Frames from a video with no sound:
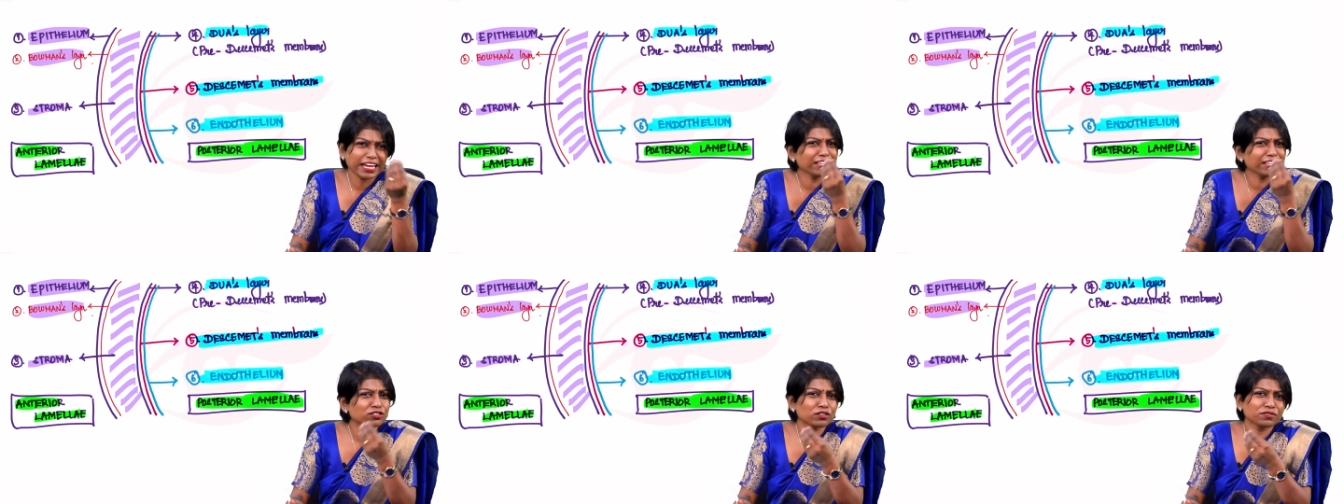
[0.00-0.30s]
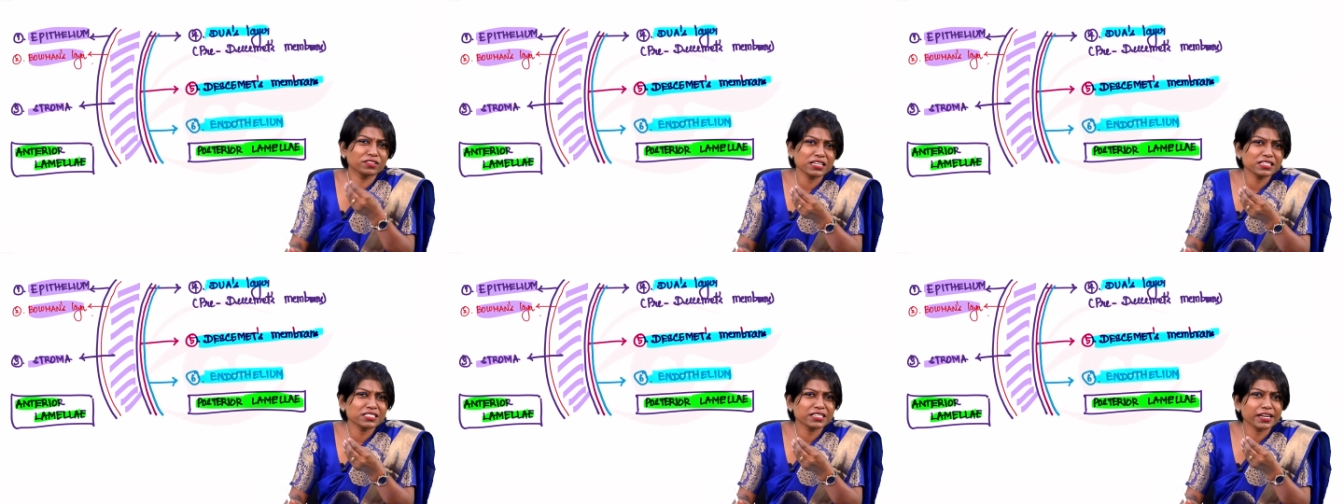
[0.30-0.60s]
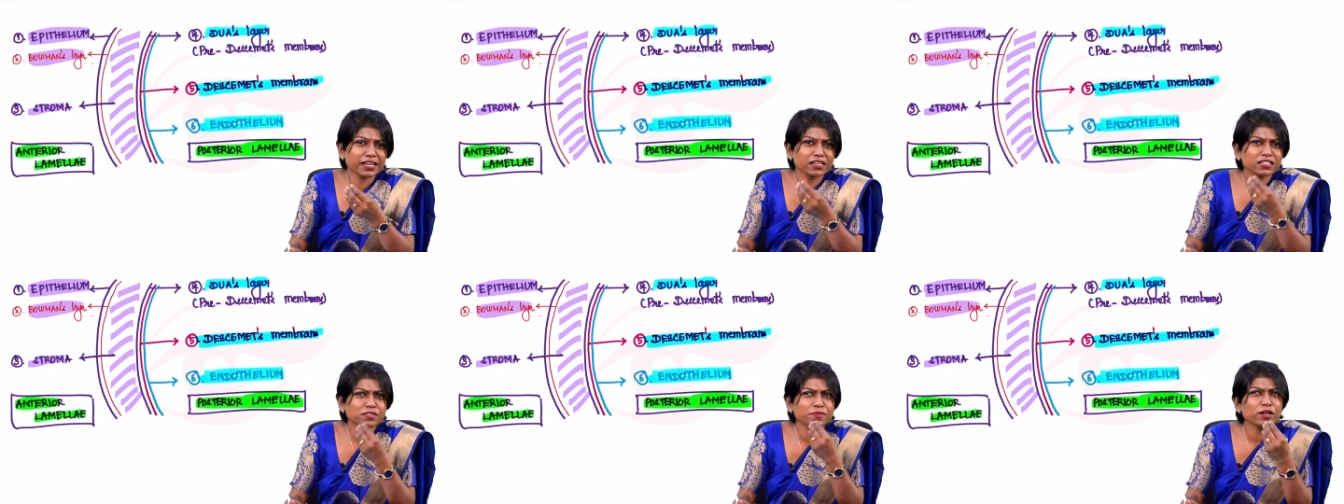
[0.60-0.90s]
each of these
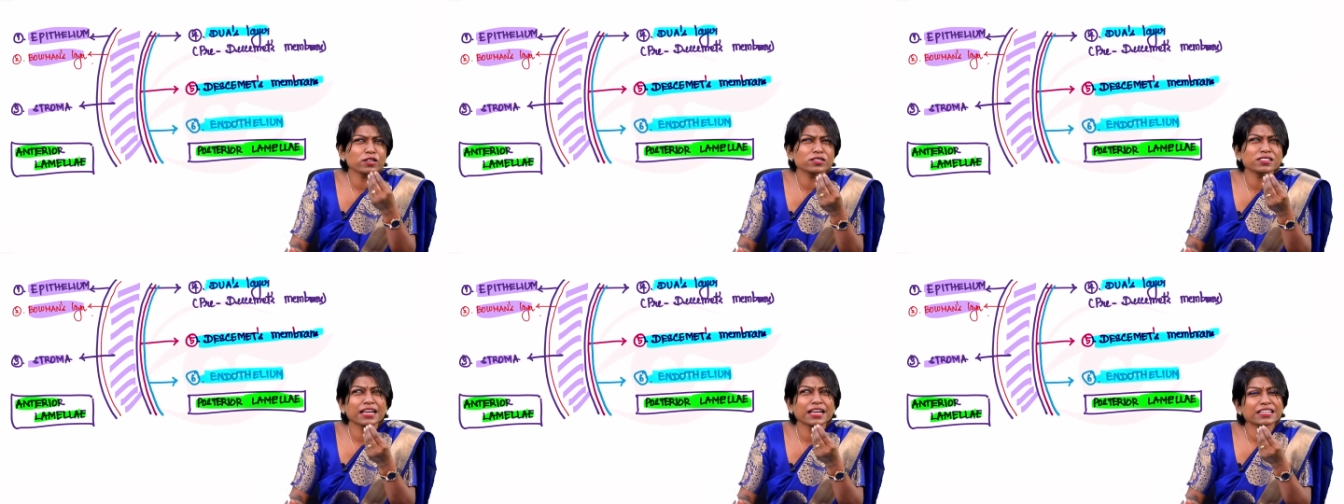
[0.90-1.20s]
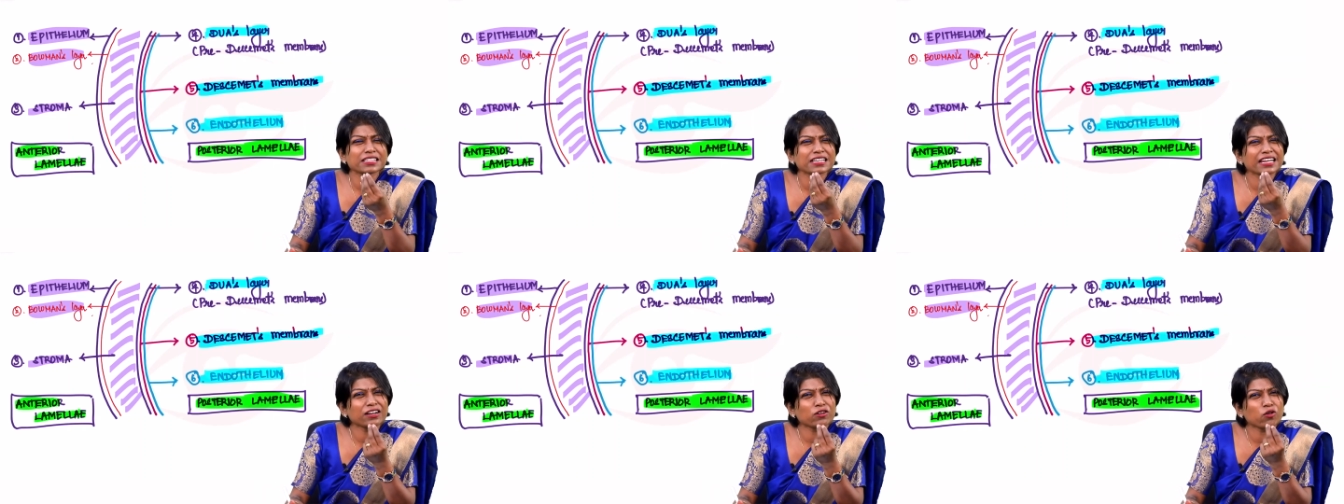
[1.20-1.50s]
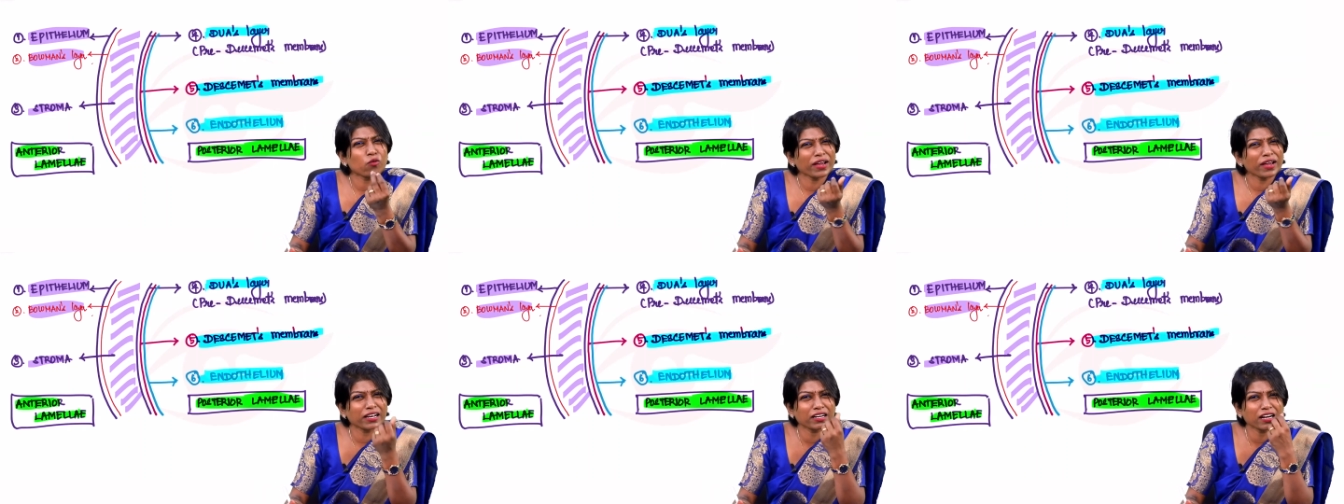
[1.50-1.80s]
layers because that is
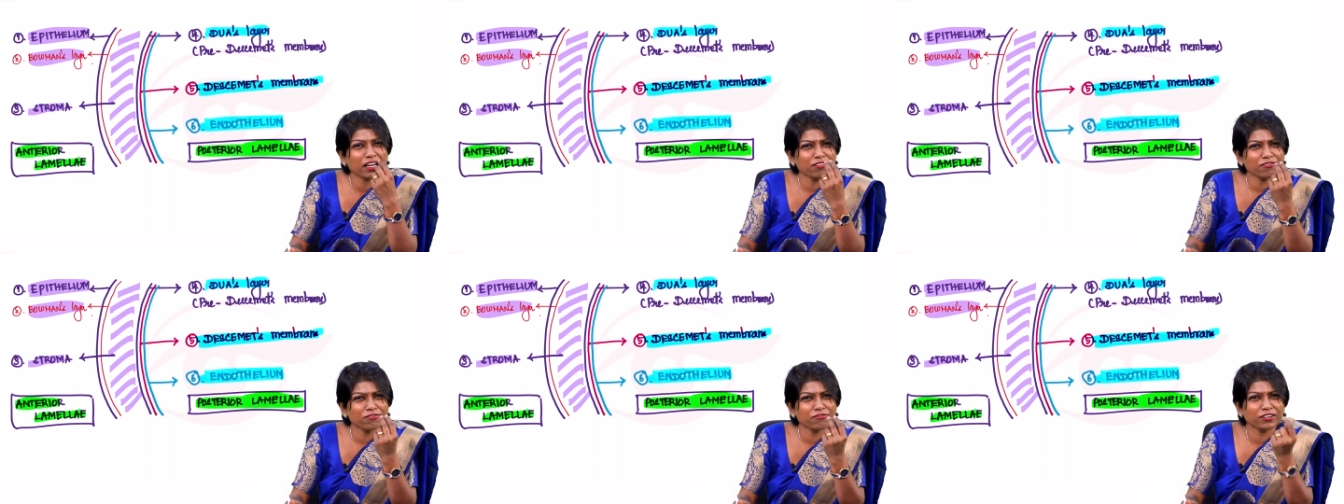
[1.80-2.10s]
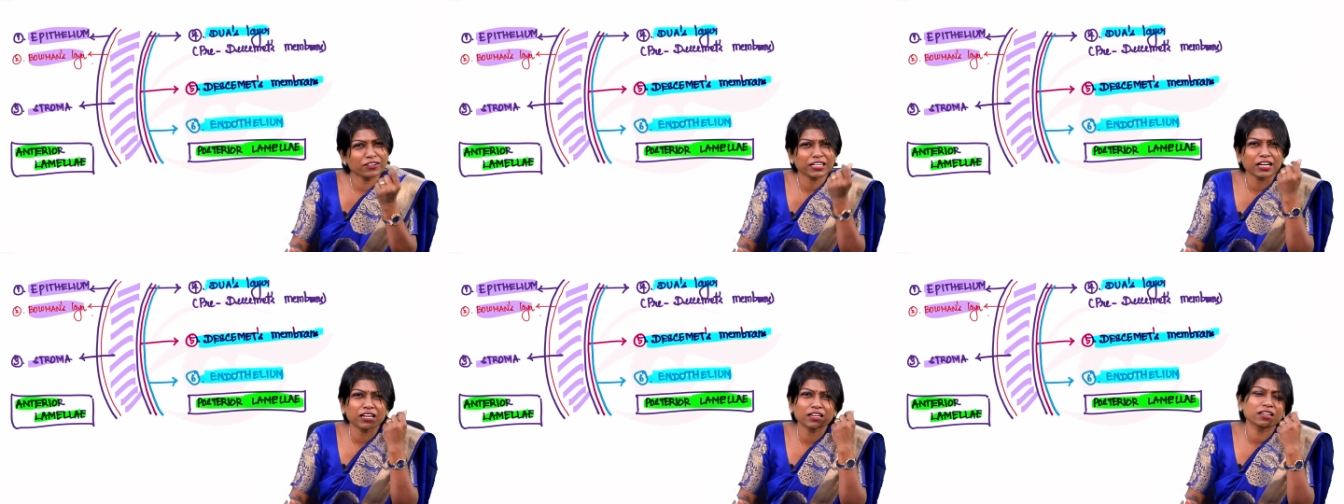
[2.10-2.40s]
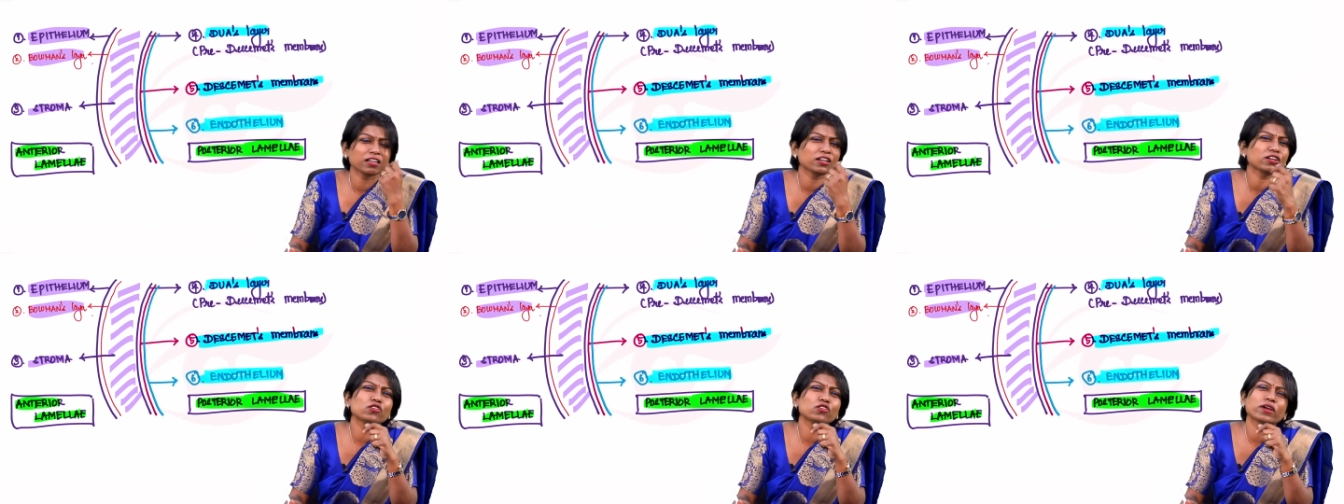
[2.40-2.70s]
like quick, na?
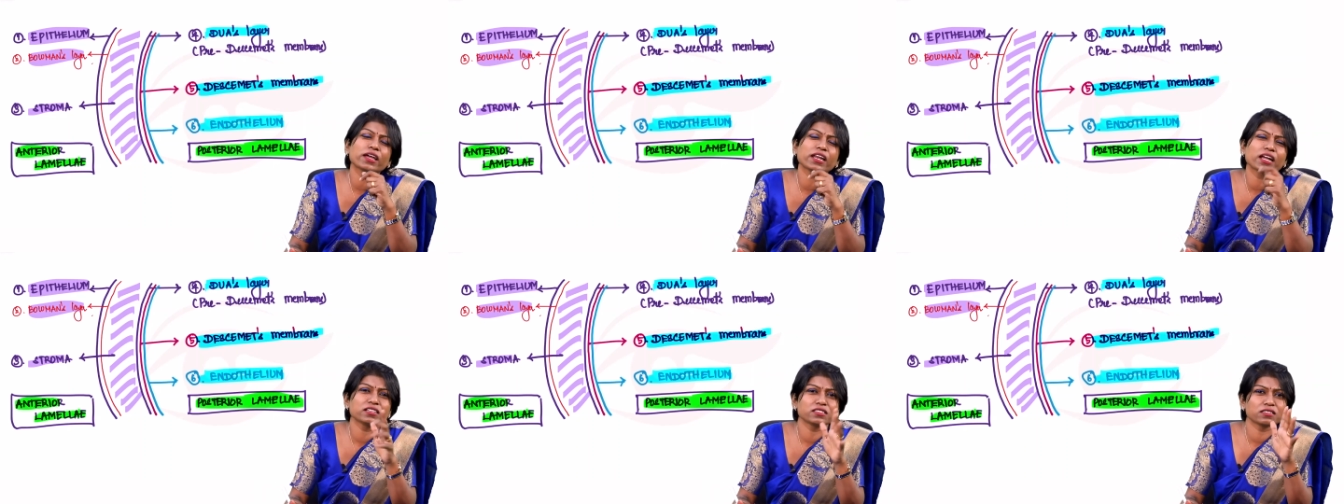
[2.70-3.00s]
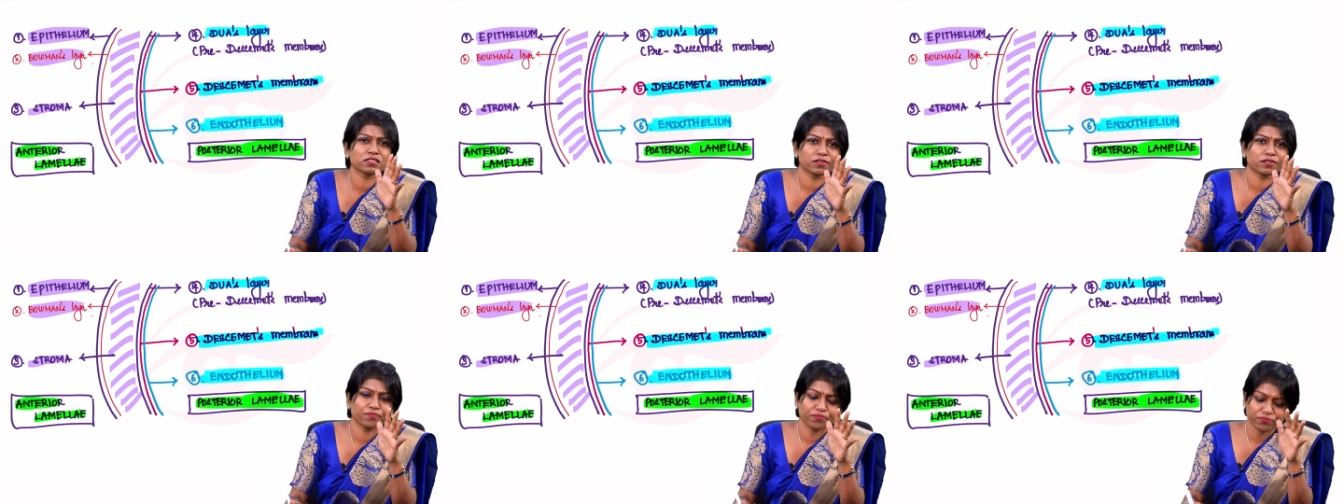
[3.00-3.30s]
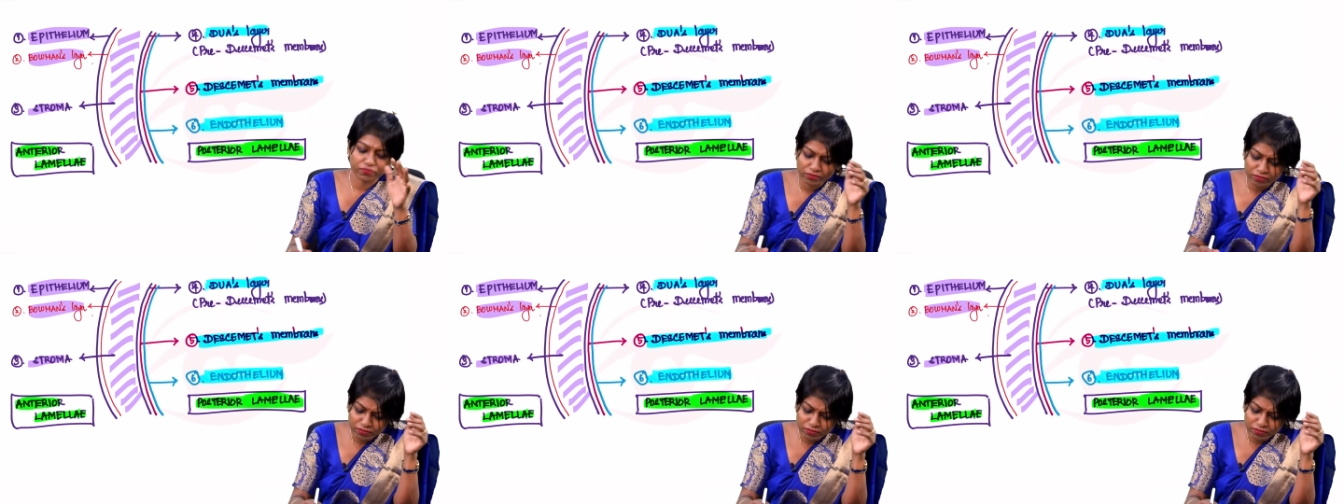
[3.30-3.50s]
Fatak, you can answer.